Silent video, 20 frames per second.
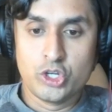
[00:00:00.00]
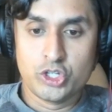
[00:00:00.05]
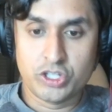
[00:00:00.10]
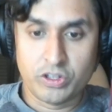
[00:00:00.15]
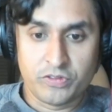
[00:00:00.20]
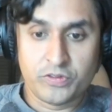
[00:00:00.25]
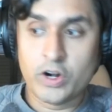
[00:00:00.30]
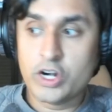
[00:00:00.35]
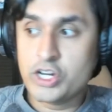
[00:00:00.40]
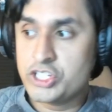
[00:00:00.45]

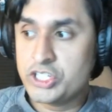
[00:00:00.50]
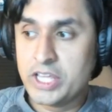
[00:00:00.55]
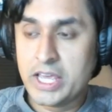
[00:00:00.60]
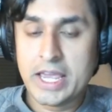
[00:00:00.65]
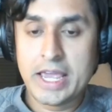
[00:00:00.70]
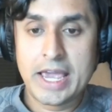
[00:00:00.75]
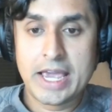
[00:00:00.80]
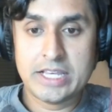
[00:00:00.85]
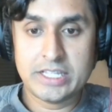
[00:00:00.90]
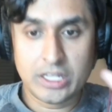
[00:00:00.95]
So the first
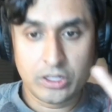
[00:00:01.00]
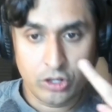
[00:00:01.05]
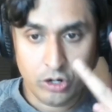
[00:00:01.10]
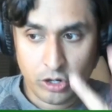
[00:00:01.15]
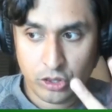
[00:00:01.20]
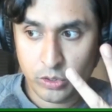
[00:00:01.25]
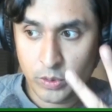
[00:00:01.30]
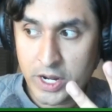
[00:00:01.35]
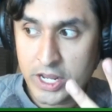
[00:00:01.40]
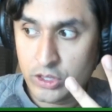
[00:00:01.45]
thing is that
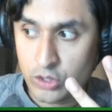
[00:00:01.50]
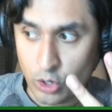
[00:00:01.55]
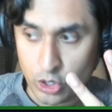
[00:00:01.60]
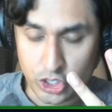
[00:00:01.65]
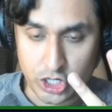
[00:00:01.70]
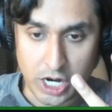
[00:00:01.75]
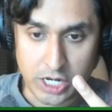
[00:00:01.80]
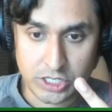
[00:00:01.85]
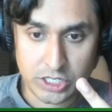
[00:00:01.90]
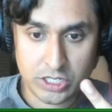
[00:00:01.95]
there are three
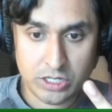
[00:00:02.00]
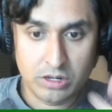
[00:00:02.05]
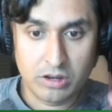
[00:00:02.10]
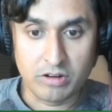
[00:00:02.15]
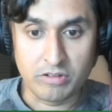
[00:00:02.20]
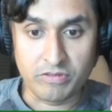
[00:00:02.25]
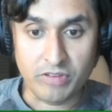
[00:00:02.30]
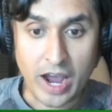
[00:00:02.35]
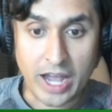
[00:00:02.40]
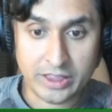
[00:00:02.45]
doshas:
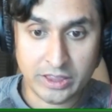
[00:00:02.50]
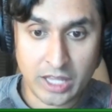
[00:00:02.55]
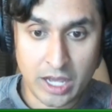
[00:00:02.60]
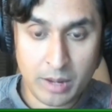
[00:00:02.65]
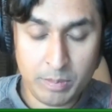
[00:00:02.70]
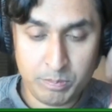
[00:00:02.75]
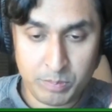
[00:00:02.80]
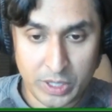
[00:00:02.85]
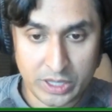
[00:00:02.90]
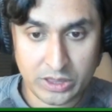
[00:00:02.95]

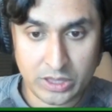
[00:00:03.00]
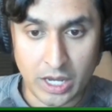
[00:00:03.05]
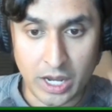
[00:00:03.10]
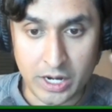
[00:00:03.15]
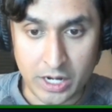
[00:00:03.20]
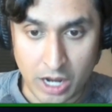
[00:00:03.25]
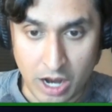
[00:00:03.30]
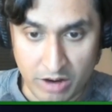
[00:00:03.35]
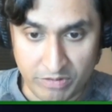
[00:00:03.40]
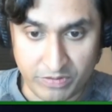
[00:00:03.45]
vata, pitta,
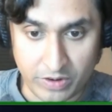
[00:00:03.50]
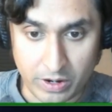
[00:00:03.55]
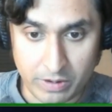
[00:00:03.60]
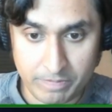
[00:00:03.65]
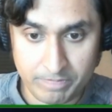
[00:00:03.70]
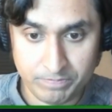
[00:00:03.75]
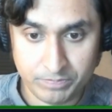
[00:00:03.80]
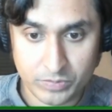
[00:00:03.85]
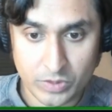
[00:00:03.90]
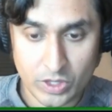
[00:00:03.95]
and kapha.